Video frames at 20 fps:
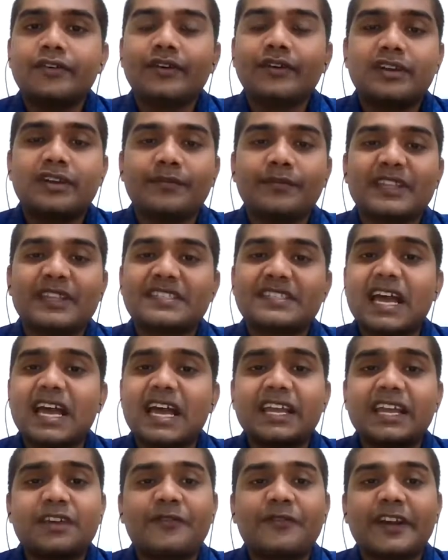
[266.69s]
remains
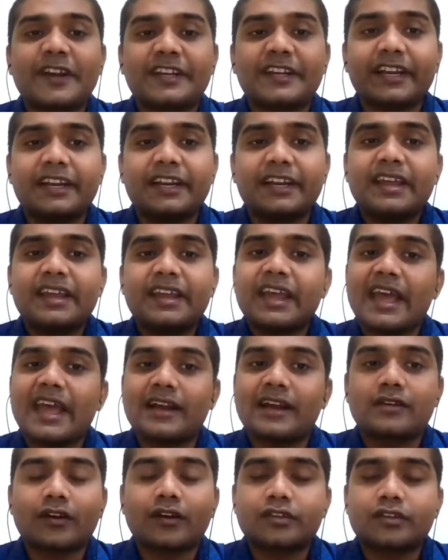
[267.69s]
unaffected
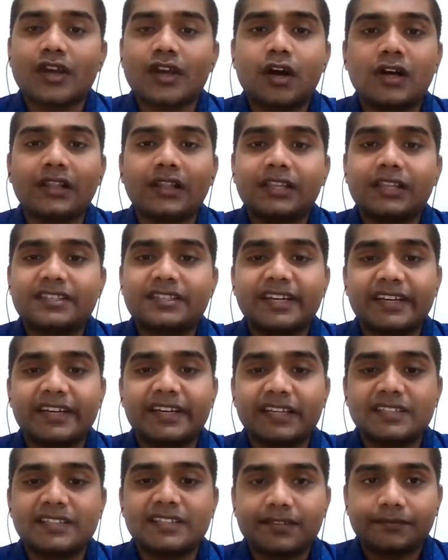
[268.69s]
across all the
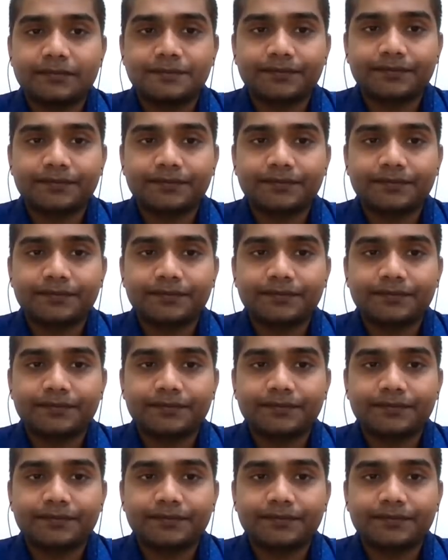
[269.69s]
settings.